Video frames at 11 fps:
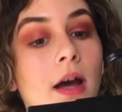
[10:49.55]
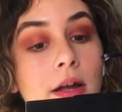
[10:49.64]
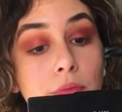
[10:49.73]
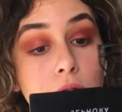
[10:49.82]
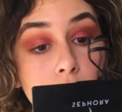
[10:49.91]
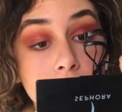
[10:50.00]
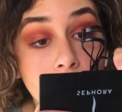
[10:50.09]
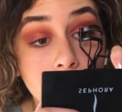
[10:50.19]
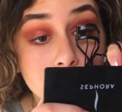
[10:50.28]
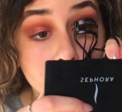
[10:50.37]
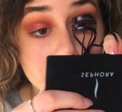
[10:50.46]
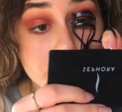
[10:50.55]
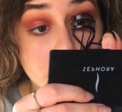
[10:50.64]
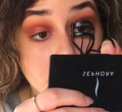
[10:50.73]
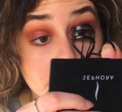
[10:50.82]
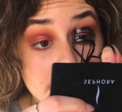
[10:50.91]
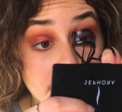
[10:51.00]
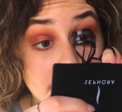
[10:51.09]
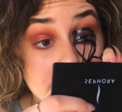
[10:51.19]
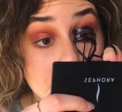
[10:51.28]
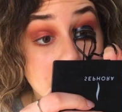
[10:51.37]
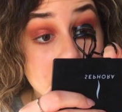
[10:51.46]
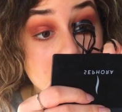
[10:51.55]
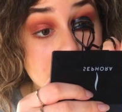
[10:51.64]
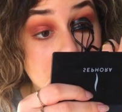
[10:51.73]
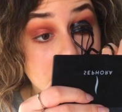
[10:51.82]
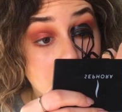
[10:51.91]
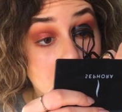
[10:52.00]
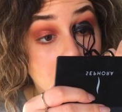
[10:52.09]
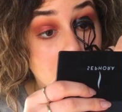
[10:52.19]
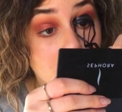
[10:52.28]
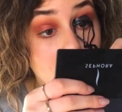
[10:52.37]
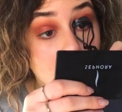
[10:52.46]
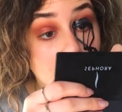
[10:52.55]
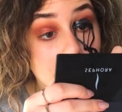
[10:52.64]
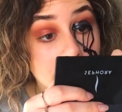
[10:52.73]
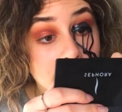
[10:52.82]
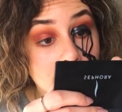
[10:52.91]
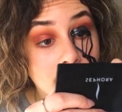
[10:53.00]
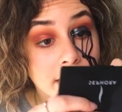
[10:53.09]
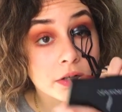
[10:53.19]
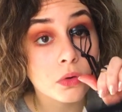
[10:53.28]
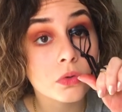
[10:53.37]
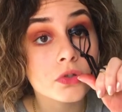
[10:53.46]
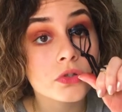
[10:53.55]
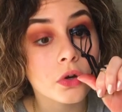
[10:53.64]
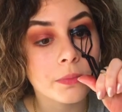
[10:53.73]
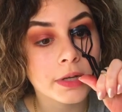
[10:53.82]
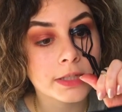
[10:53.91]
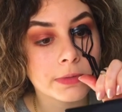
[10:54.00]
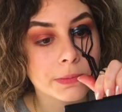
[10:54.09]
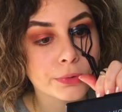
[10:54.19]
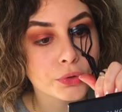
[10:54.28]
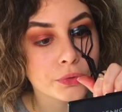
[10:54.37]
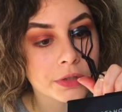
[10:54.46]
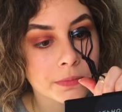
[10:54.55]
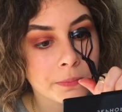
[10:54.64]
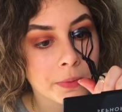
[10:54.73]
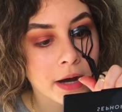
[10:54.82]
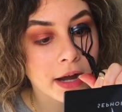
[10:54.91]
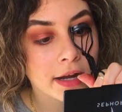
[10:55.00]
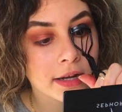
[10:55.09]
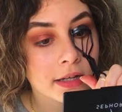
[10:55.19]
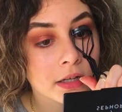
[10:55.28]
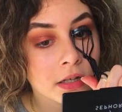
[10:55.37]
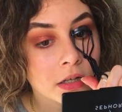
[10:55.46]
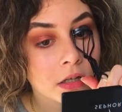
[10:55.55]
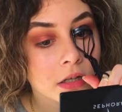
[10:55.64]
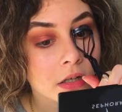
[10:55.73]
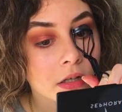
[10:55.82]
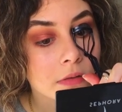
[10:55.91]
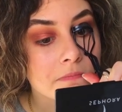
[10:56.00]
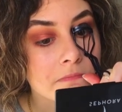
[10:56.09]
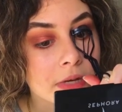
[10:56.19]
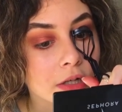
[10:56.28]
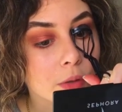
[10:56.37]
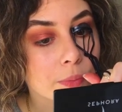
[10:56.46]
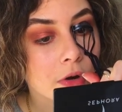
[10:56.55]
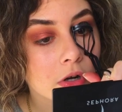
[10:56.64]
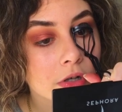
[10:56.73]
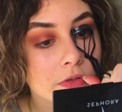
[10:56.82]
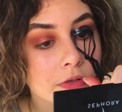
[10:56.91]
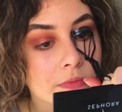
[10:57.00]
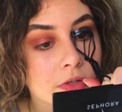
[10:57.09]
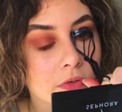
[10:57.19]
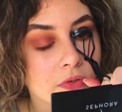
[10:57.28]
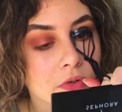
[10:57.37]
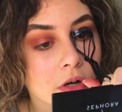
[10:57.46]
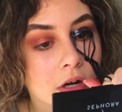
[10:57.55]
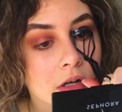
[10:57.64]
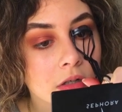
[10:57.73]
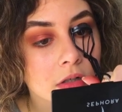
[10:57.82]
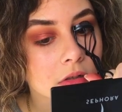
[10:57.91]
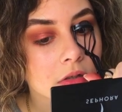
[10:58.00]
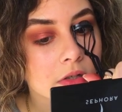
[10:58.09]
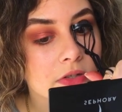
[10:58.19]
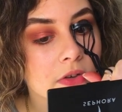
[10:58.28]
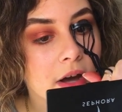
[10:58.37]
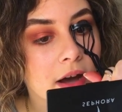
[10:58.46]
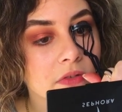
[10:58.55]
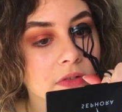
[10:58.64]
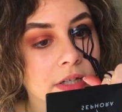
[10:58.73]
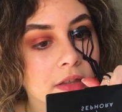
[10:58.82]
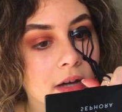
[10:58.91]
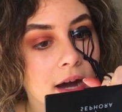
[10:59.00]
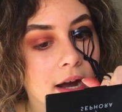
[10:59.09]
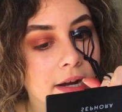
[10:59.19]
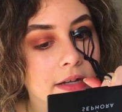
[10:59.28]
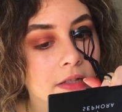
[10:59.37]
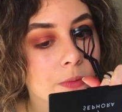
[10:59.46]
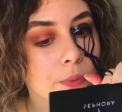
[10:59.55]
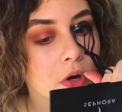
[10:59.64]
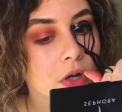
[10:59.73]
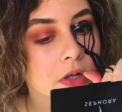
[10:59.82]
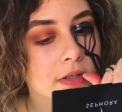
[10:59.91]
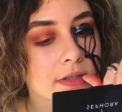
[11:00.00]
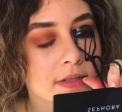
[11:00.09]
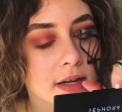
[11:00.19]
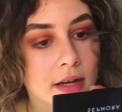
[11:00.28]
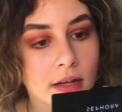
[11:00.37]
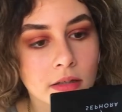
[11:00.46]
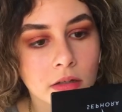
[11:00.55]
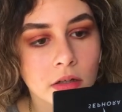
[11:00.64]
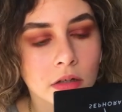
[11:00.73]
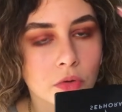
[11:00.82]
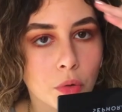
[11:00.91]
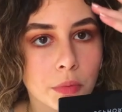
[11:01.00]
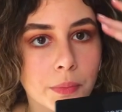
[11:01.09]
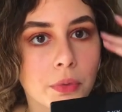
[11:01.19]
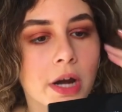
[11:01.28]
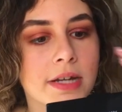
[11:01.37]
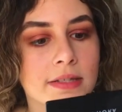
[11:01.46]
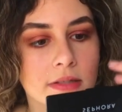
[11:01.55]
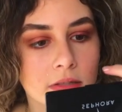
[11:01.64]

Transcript: I wish we had more stores, especially Sephora. I mean, I know so many people who would buy makeup products from Sephora. Because you have like the high-end products and the normal price